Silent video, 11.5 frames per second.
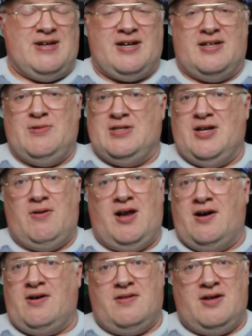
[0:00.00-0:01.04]
because he was no
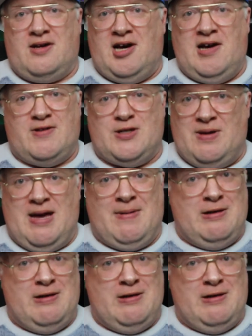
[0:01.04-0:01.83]
longer the guy for Spain,